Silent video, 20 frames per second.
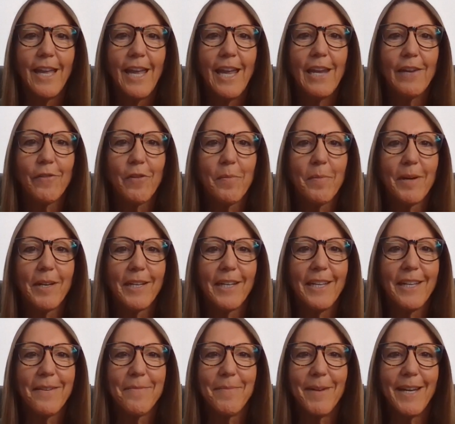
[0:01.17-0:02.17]
Hey
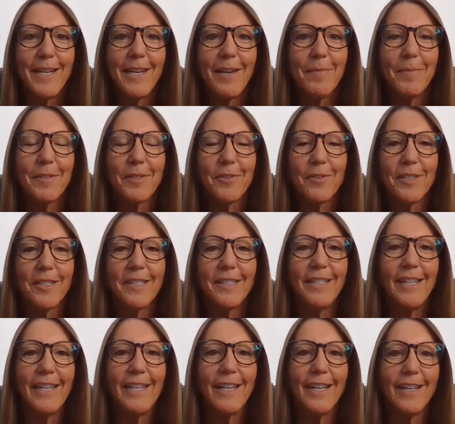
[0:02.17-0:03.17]
everybody, my name is
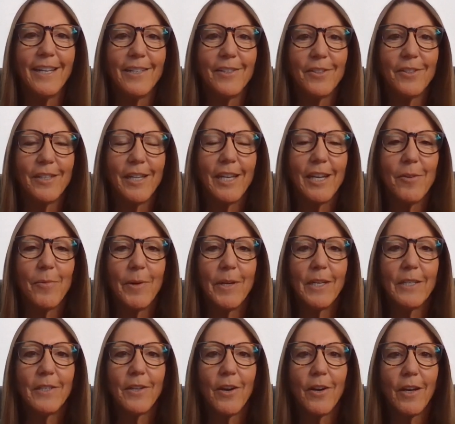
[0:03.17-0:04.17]
Kristina, and today I
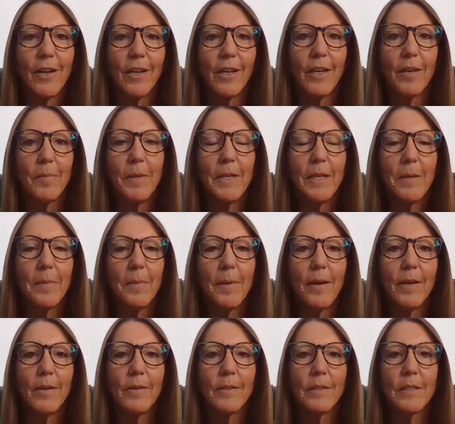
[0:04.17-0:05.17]
want to talk a little bit
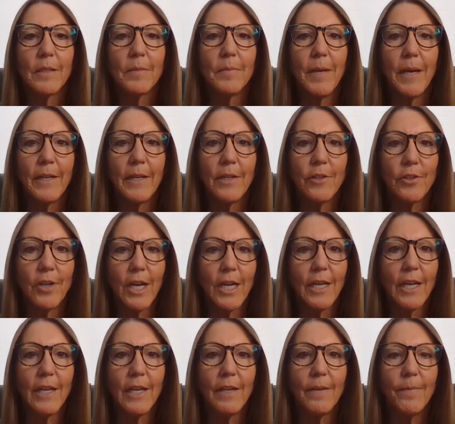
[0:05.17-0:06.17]
about somatic
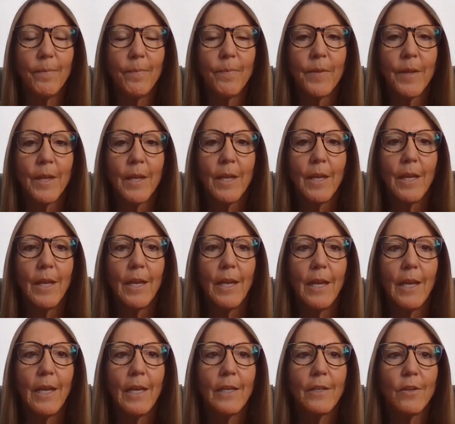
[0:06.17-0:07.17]
tracking
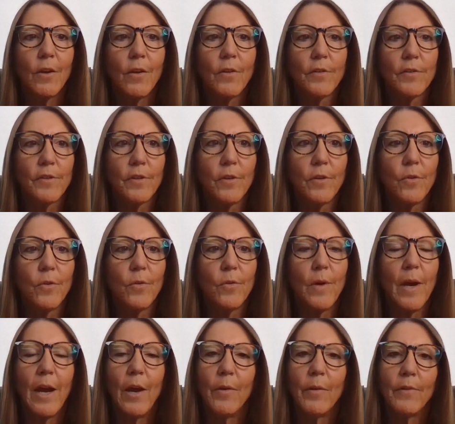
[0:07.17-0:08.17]
and
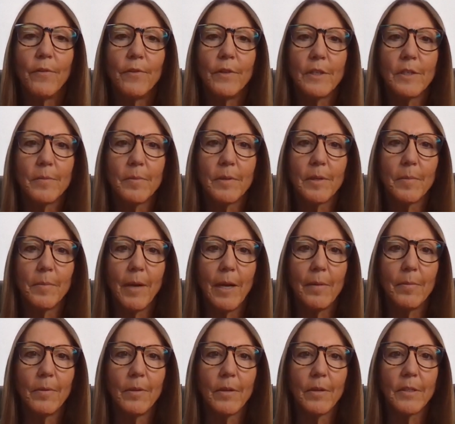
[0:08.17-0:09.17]
also how it fits with the
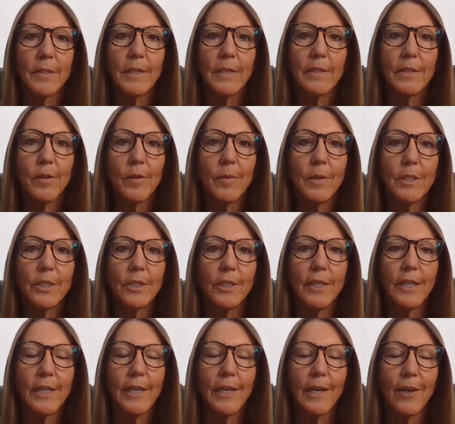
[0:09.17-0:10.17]
Bible, because that's a
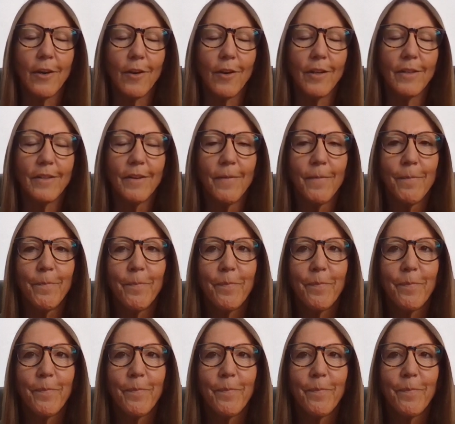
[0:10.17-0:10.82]
question I get a lot.